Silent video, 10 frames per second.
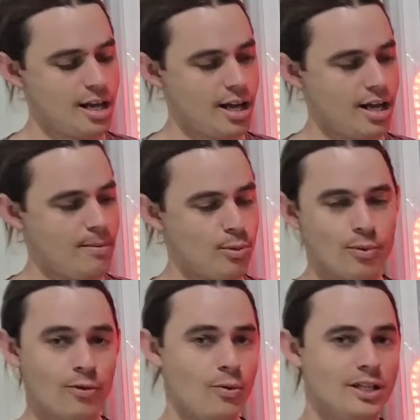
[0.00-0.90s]
But
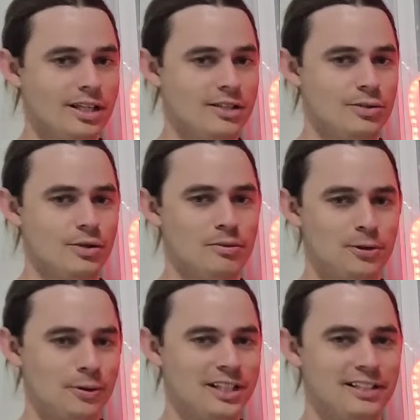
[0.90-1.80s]
before we get
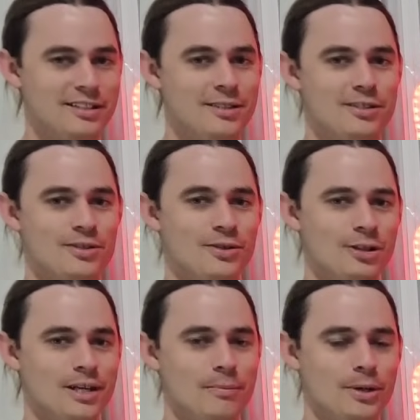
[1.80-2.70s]
into this talk
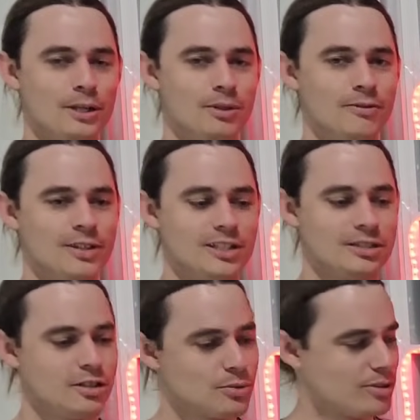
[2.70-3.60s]
about Pokemon
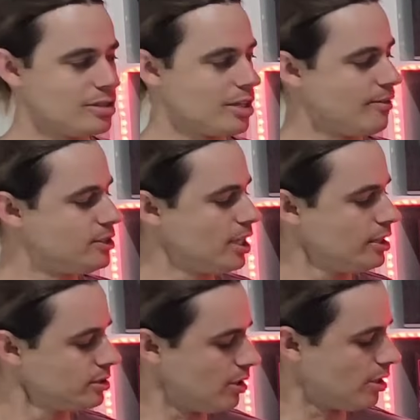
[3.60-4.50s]
investing, I just want to say I've
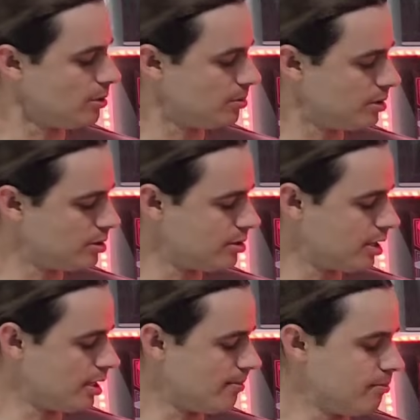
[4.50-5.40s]
just opened
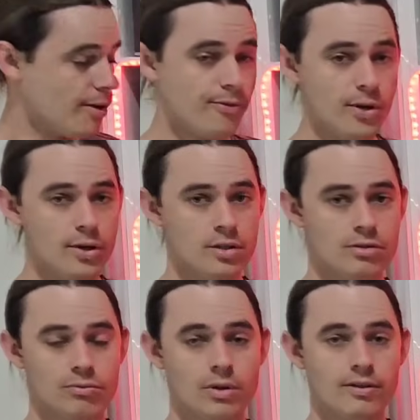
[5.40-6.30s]
my
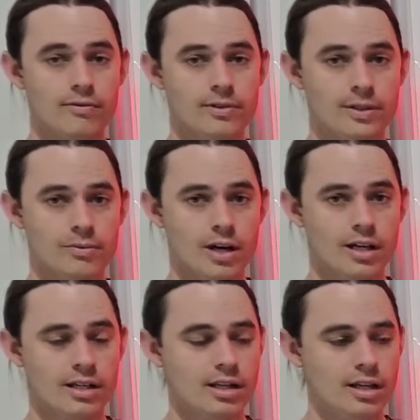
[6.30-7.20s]
first
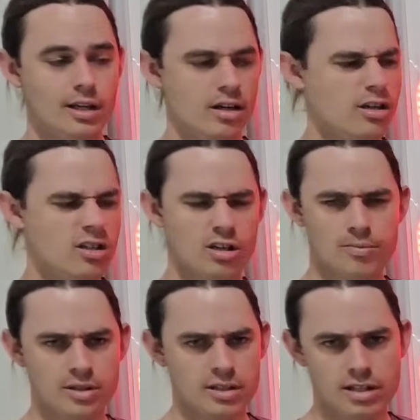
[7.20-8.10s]
151. I only
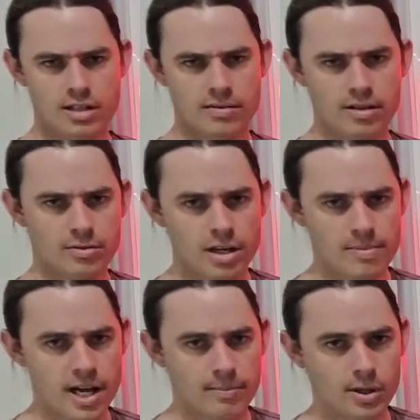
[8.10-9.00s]
opened a
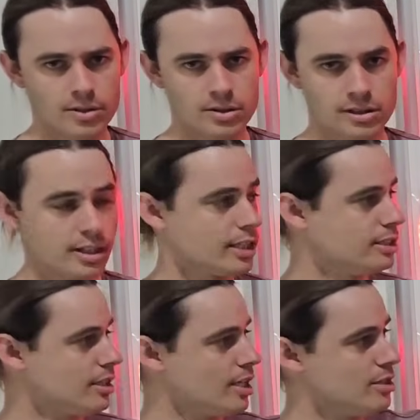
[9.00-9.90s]
3-pack poster
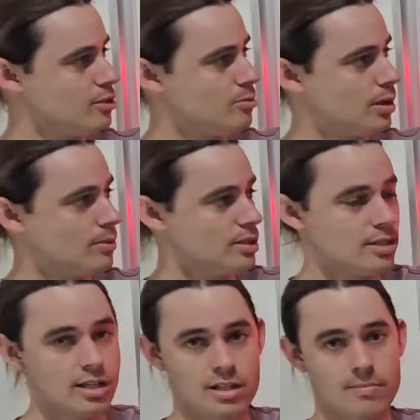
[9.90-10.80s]
collection, hence you'll probably
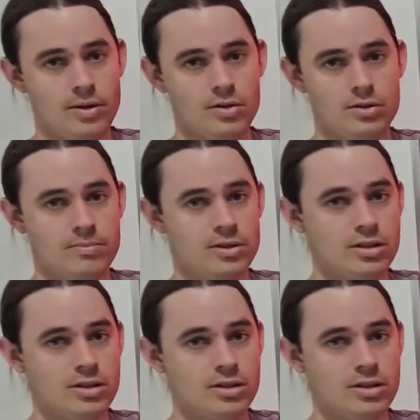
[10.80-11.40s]
see the poster